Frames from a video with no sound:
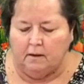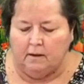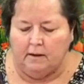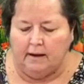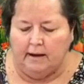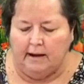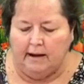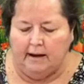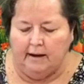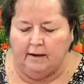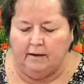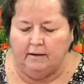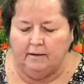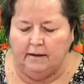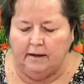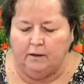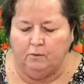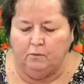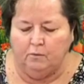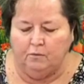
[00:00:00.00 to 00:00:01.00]
and
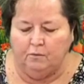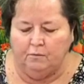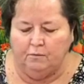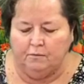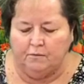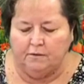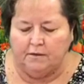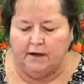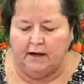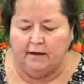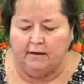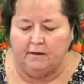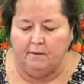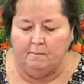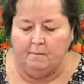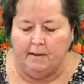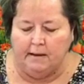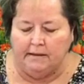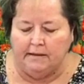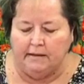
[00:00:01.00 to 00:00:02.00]
they would take the
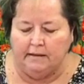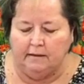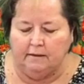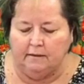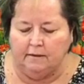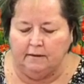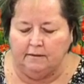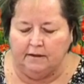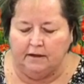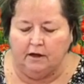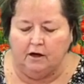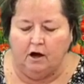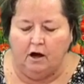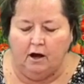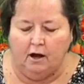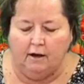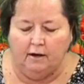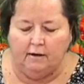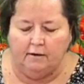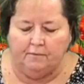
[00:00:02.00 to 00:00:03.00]
money that they
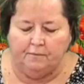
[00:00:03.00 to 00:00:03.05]
got